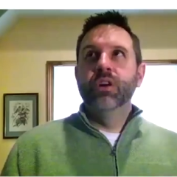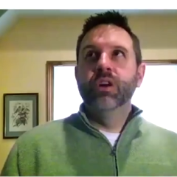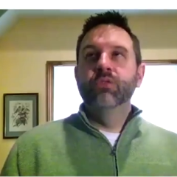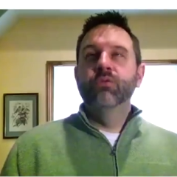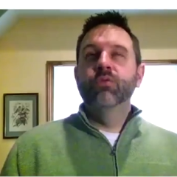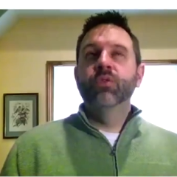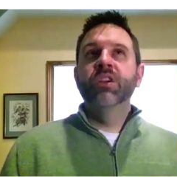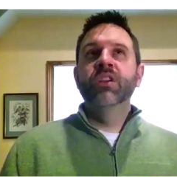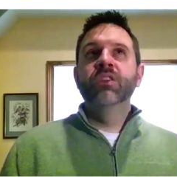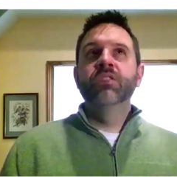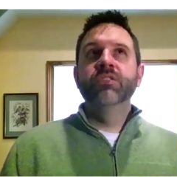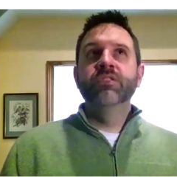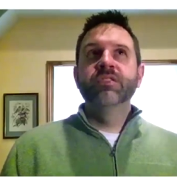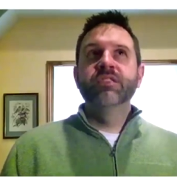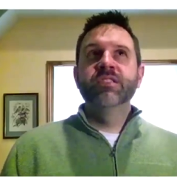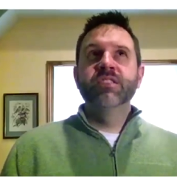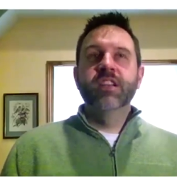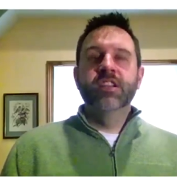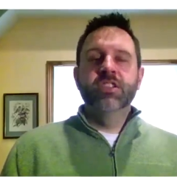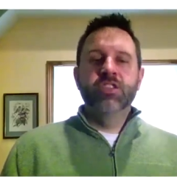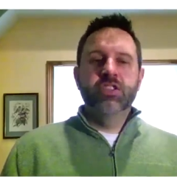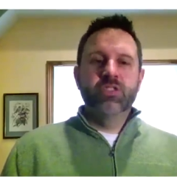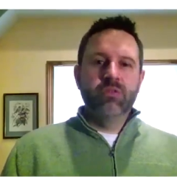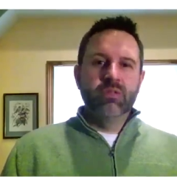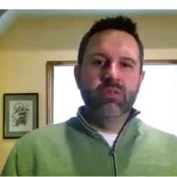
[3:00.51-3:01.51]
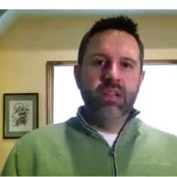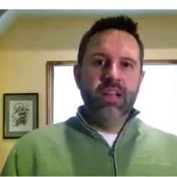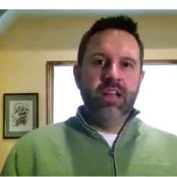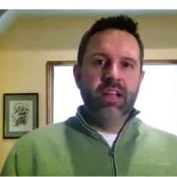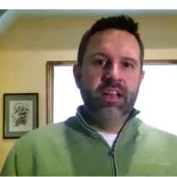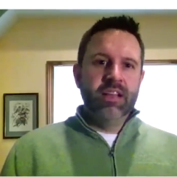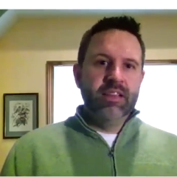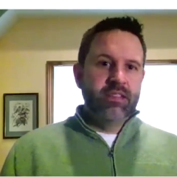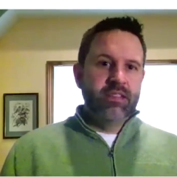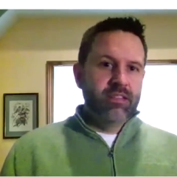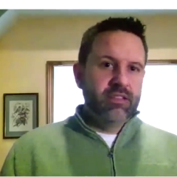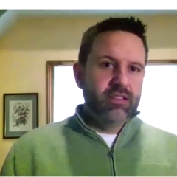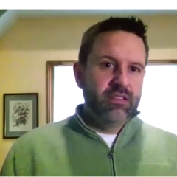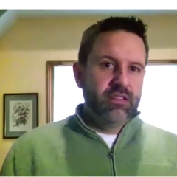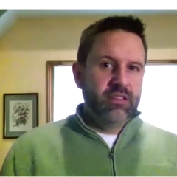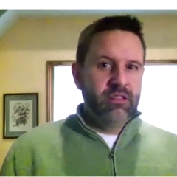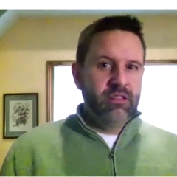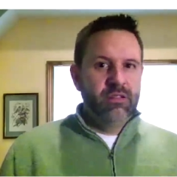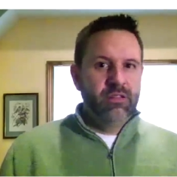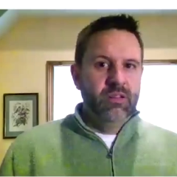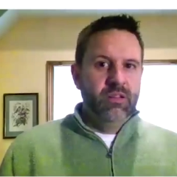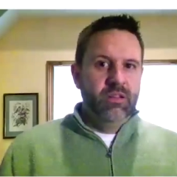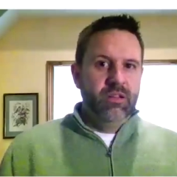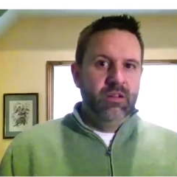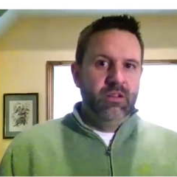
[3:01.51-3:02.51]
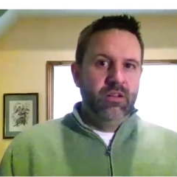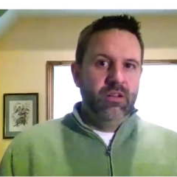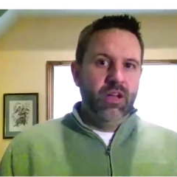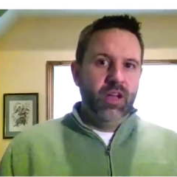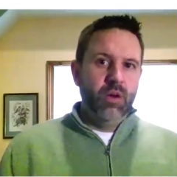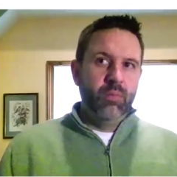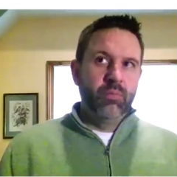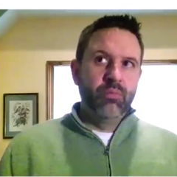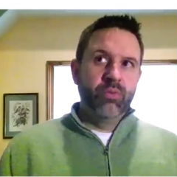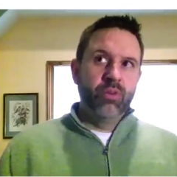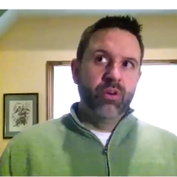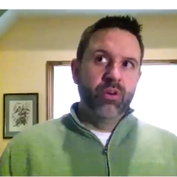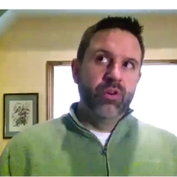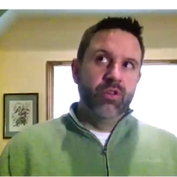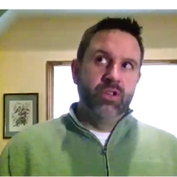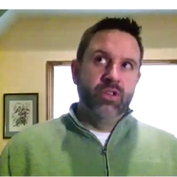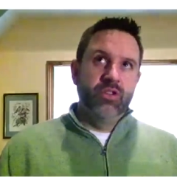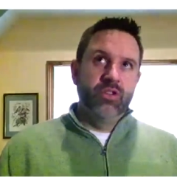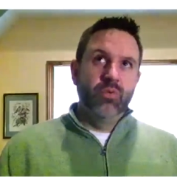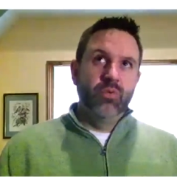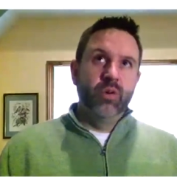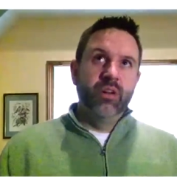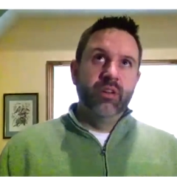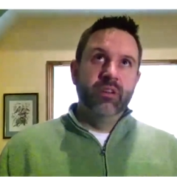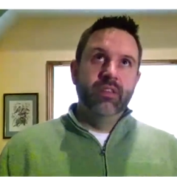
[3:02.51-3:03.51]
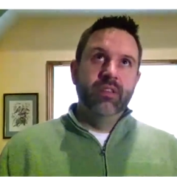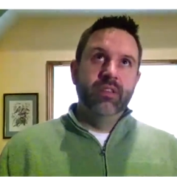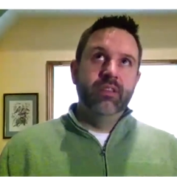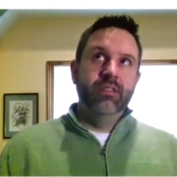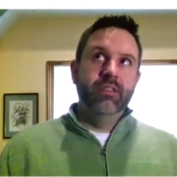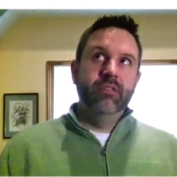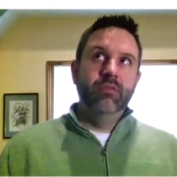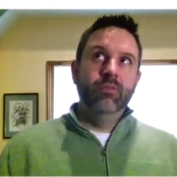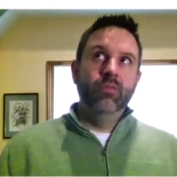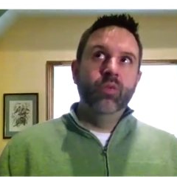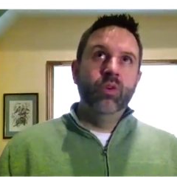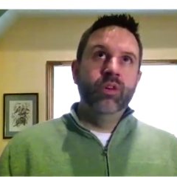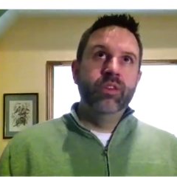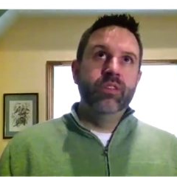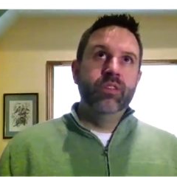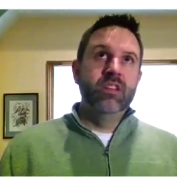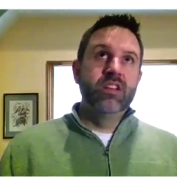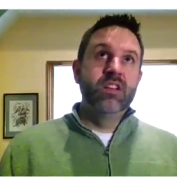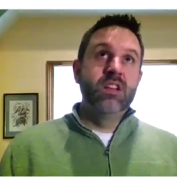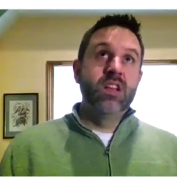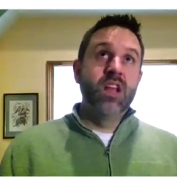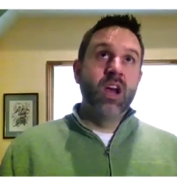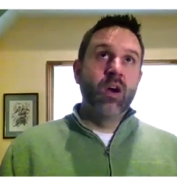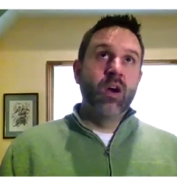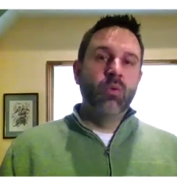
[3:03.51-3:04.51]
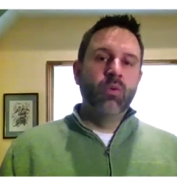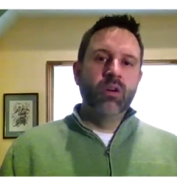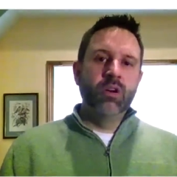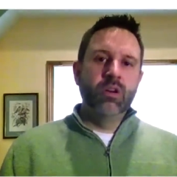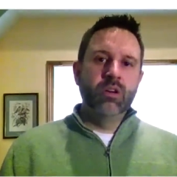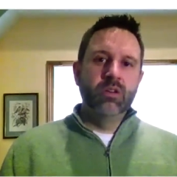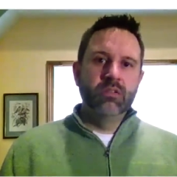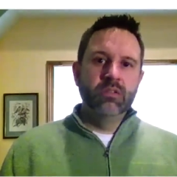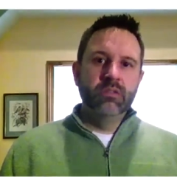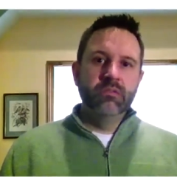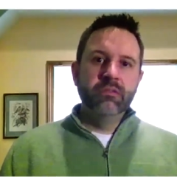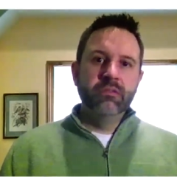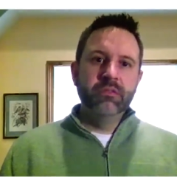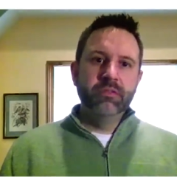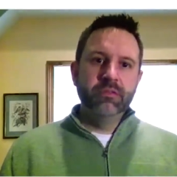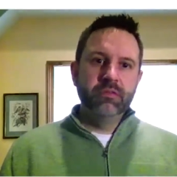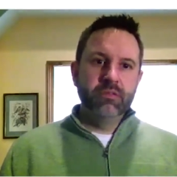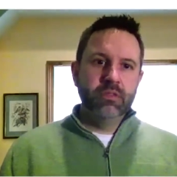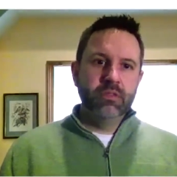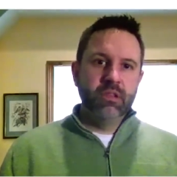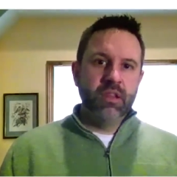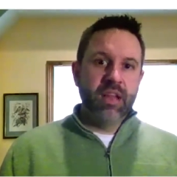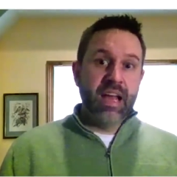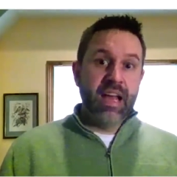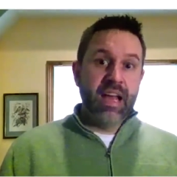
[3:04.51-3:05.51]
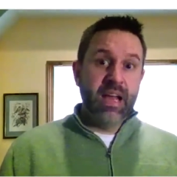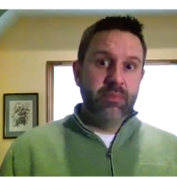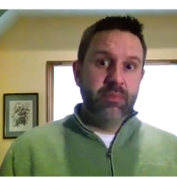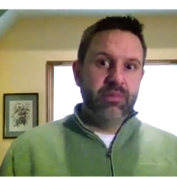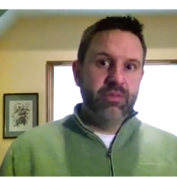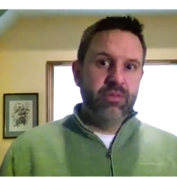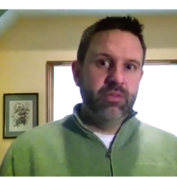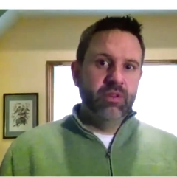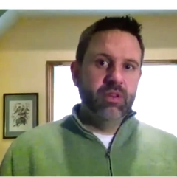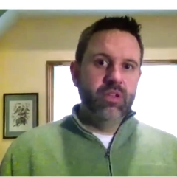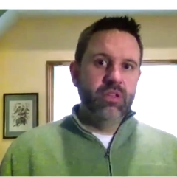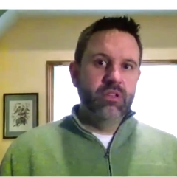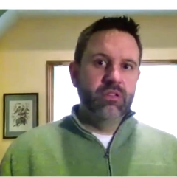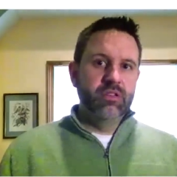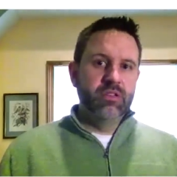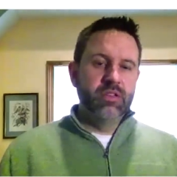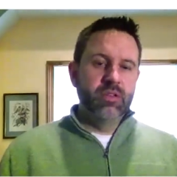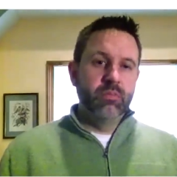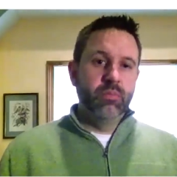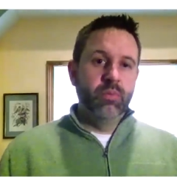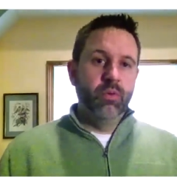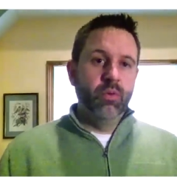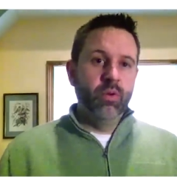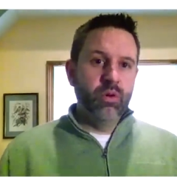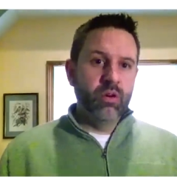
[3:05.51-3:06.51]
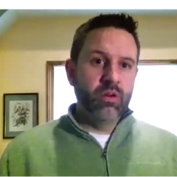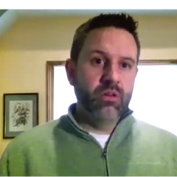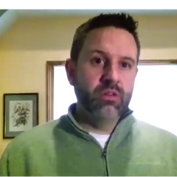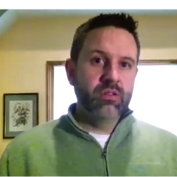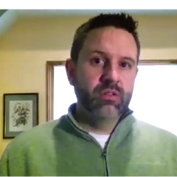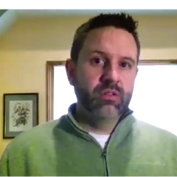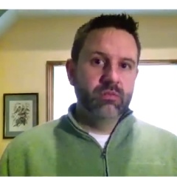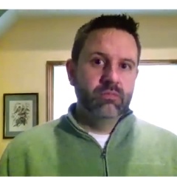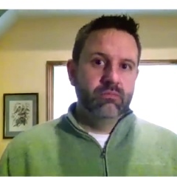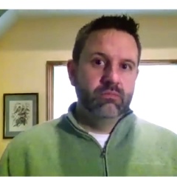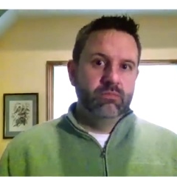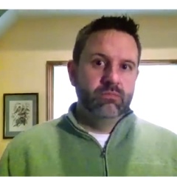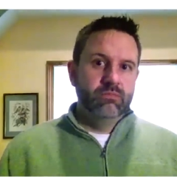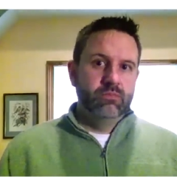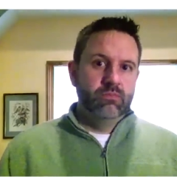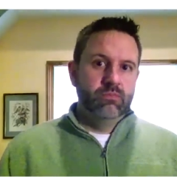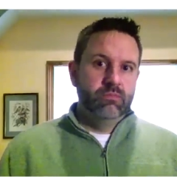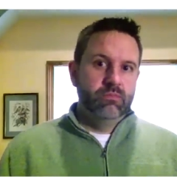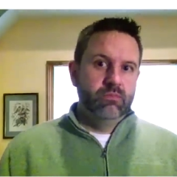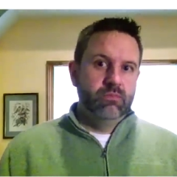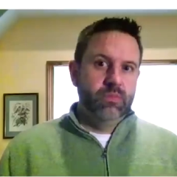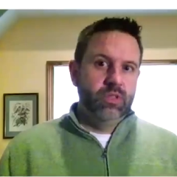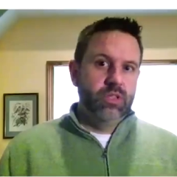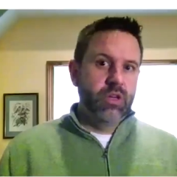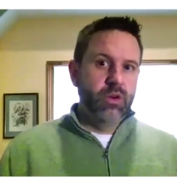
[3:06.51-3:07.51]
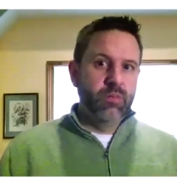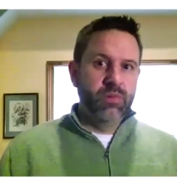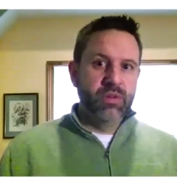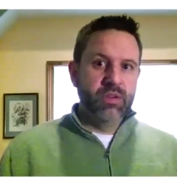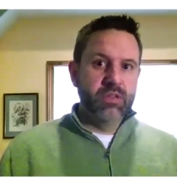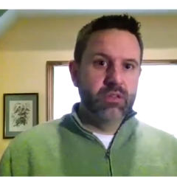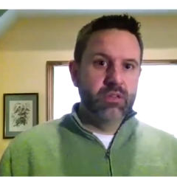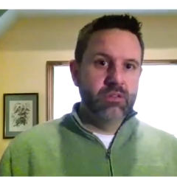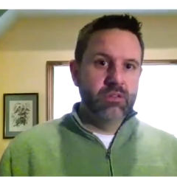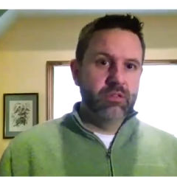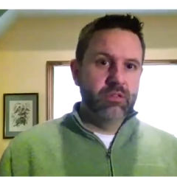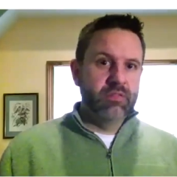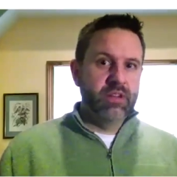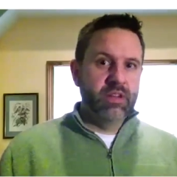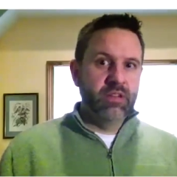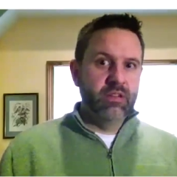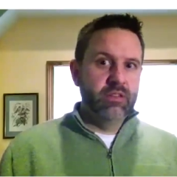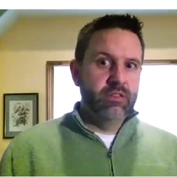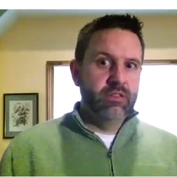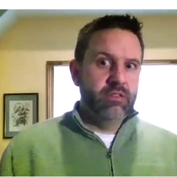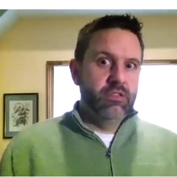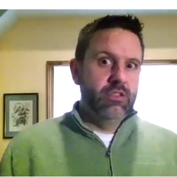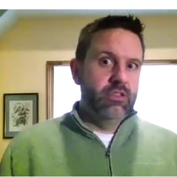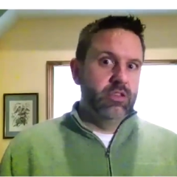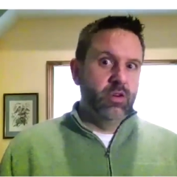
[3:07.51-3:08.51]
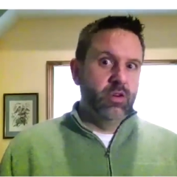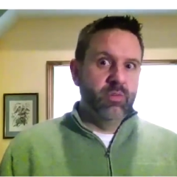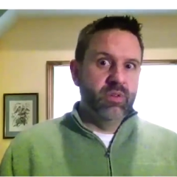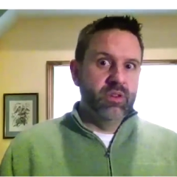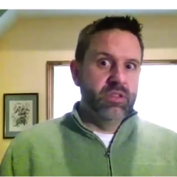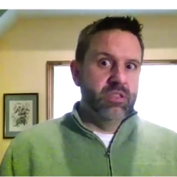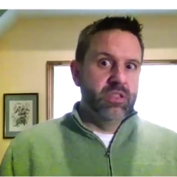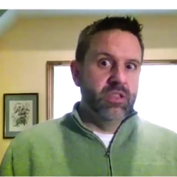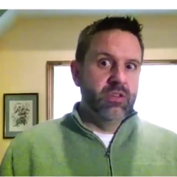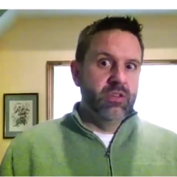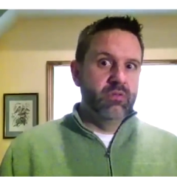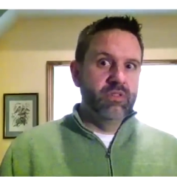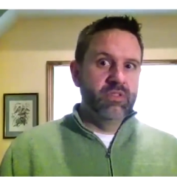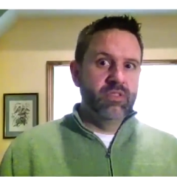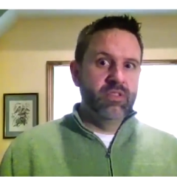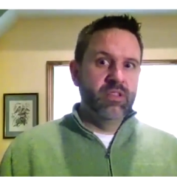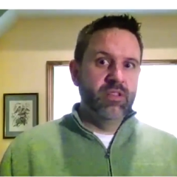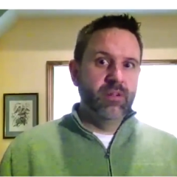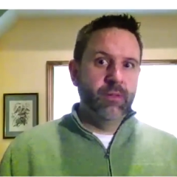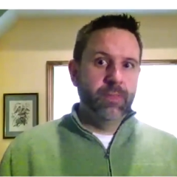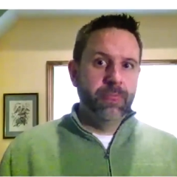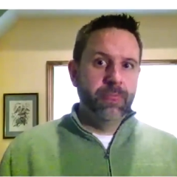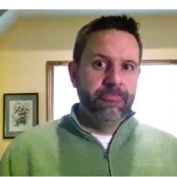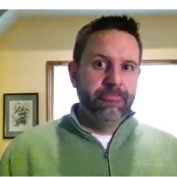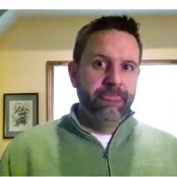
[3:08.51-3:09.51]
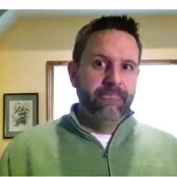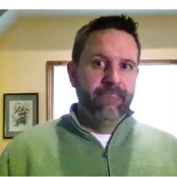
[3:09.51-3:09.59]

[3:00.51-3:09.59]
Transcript: A real centralized approach with with a network of labs who can support genomic surveillance and genomic sequencing